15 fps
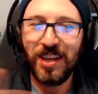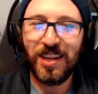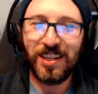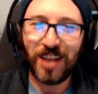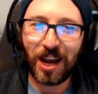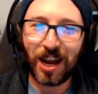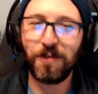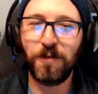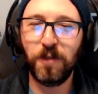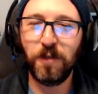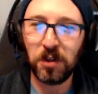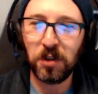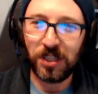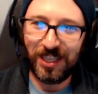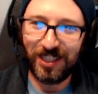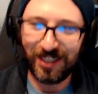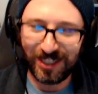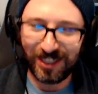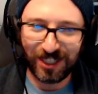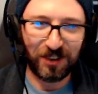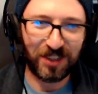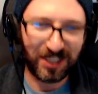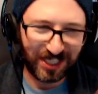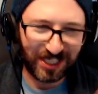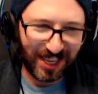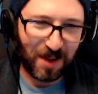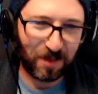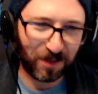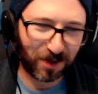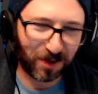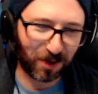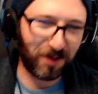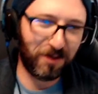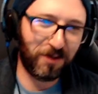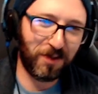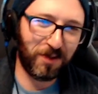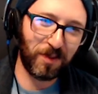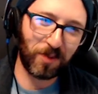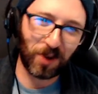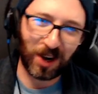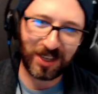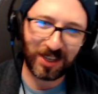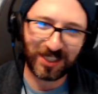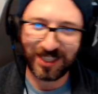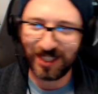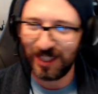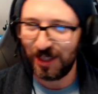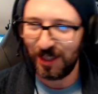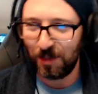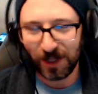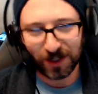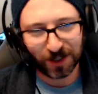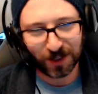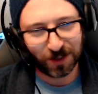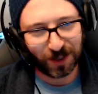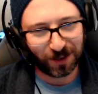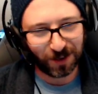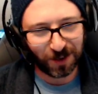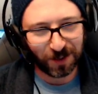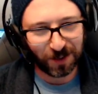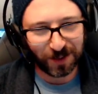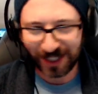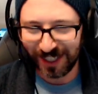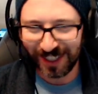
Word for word: not fully you know the same sort of process that the Beatles went through, but